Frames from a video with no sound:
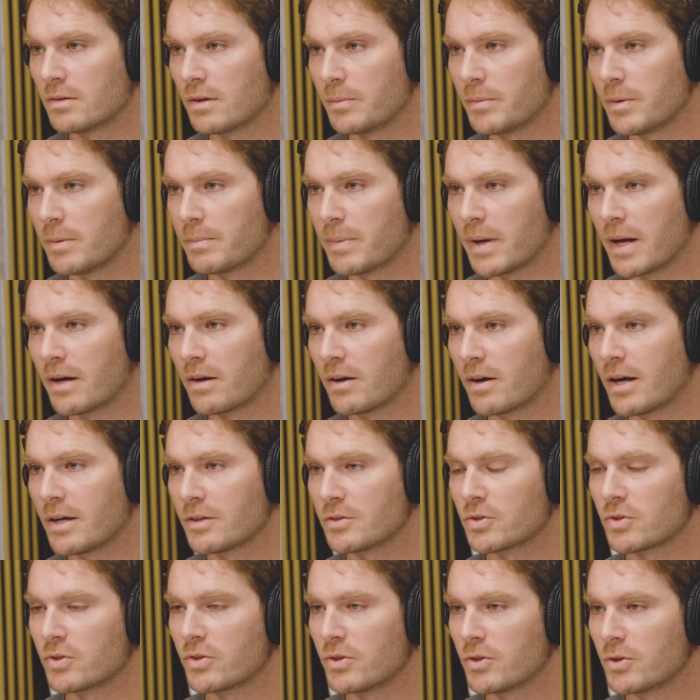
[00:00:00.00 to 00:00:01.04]
I mean,
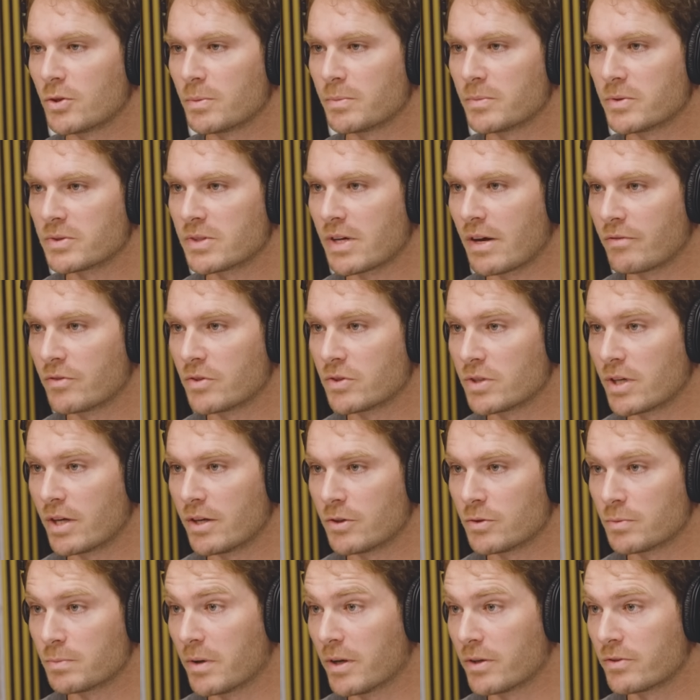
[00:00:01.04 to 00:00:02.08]
biologically, humans haven't
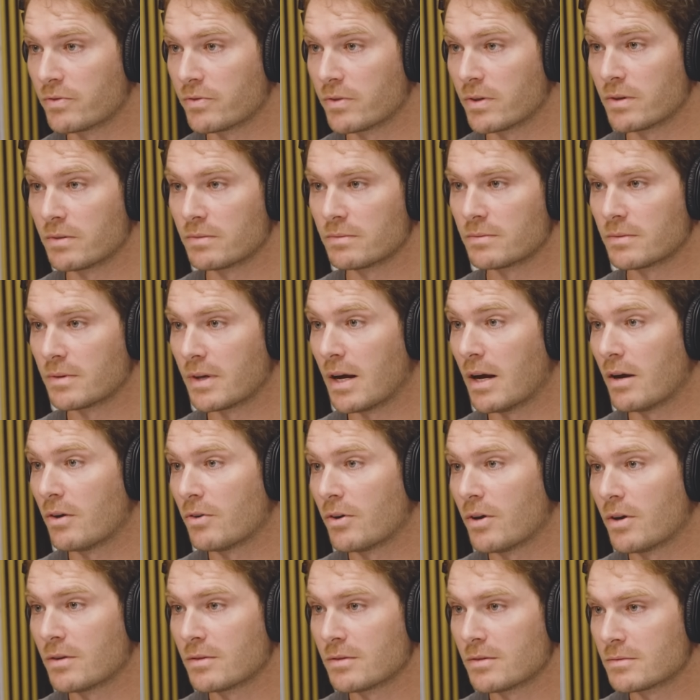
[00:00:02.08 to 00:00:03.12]
changed much for how
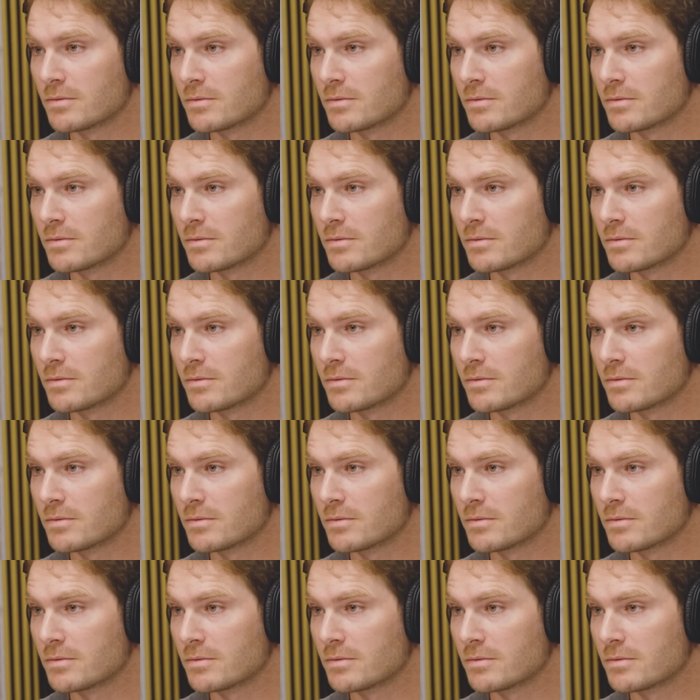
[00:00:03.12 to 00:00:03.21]
long?